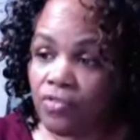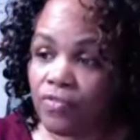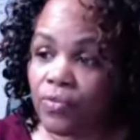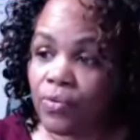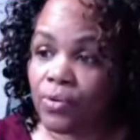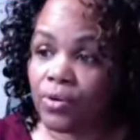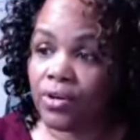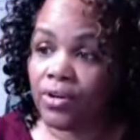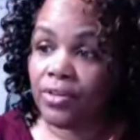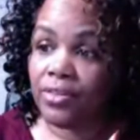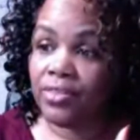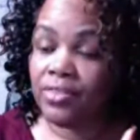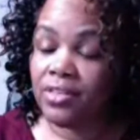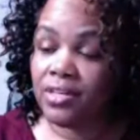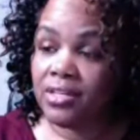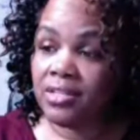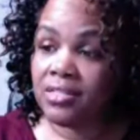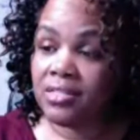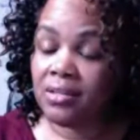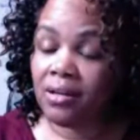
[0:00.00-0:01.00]
for
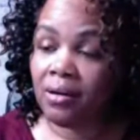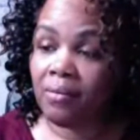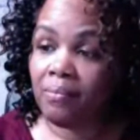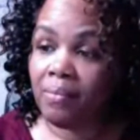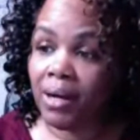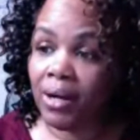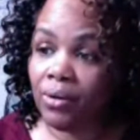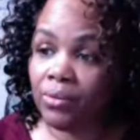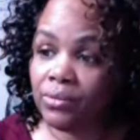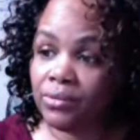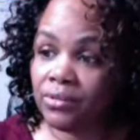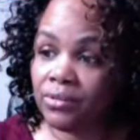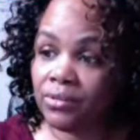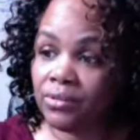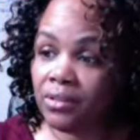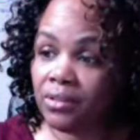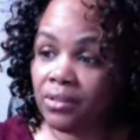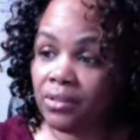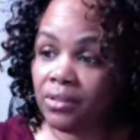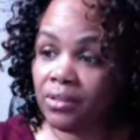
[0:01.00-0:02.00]
this amount
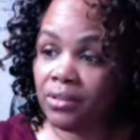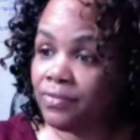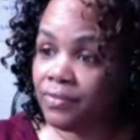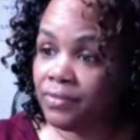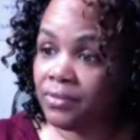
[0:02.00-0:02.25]
of,